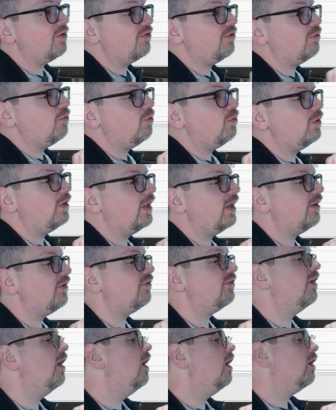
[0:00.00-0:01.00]
school
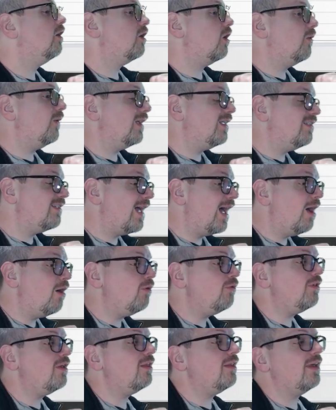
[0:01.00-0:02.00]
links, going
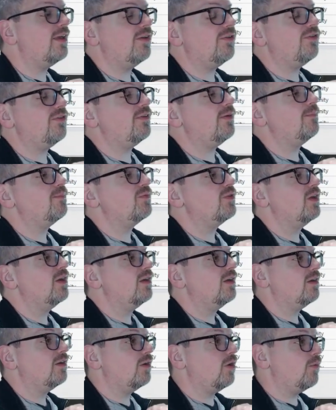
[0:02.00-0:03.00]
down the list,
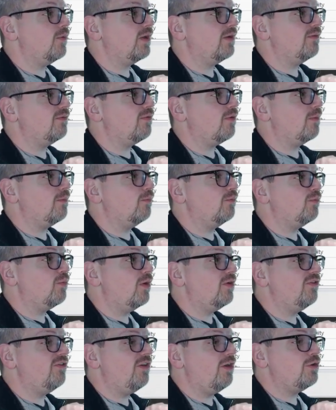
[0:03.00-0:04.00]
going from
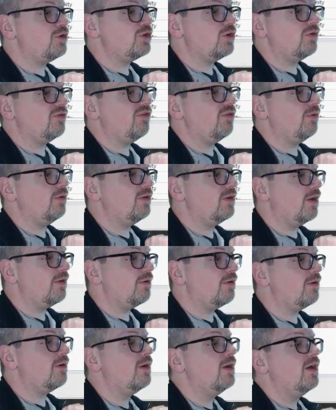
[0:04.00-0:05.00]
one teacher to
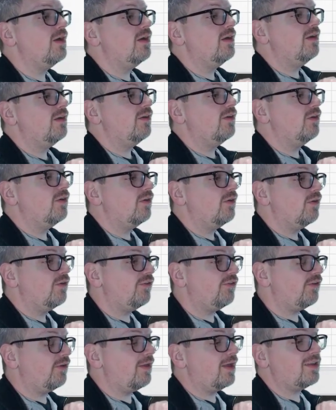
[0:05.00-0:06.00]
another,
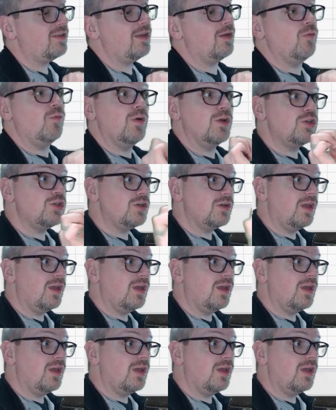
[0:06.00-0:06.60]
selecting which